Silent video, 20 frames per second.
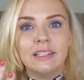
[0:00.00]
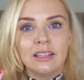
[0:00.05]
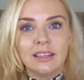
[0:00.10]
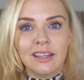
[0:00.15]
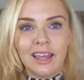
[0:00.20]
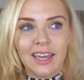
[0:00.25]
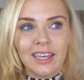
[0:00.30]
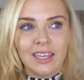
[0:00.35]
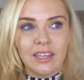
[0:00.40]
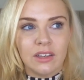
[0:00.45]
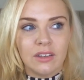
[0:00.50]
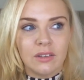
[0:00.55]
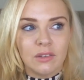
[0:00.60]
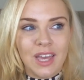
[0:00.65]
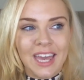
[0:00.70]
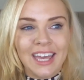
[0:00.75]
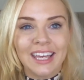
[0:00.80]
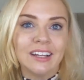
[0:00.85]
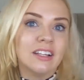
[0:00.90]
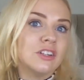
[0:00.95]
like
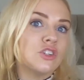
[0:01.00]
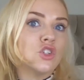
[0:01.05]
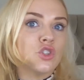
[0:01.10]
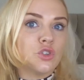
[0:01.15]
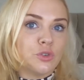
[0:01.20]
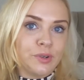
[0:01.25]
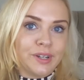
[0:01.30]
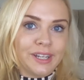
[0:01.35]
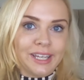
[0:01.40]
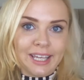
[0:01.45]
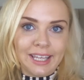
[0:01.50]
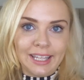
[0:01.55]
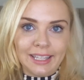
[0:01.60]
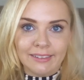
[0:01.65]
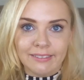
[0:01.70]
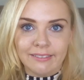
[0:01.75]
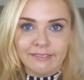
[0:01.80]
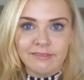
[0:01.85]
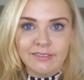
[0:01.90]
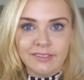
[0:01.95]
English
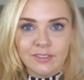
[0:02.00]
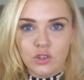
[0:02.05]
green